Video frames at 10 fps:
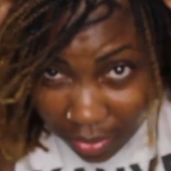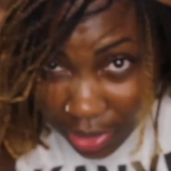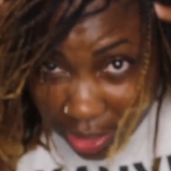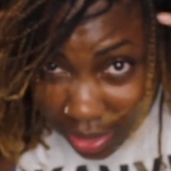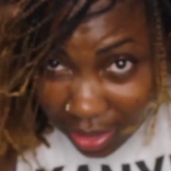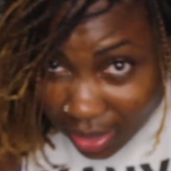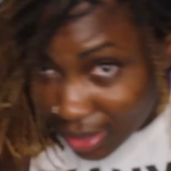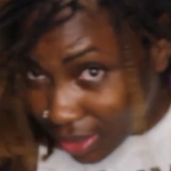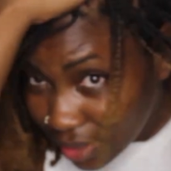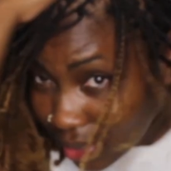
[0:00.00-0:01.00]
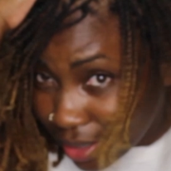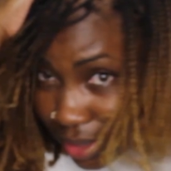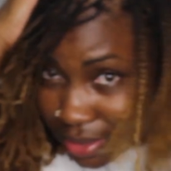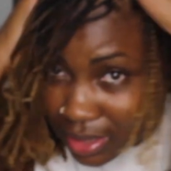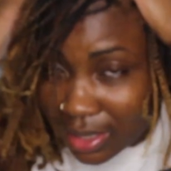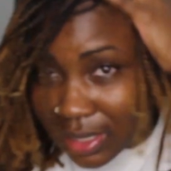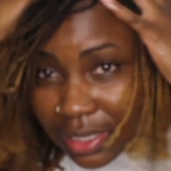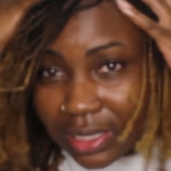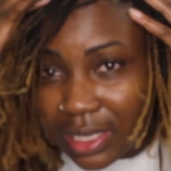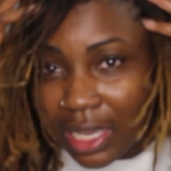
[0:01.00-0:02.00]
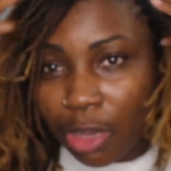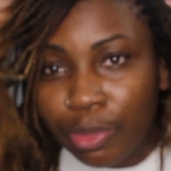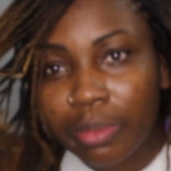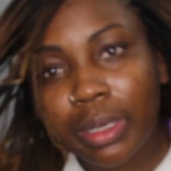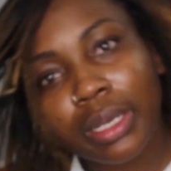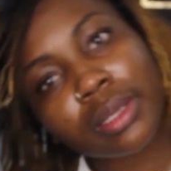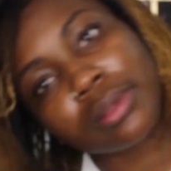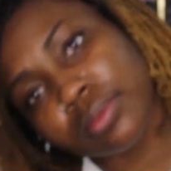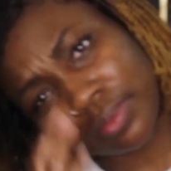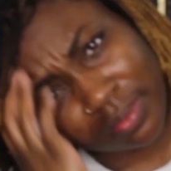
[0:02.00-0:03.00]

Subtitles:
I'm going to get into this scalp of mine.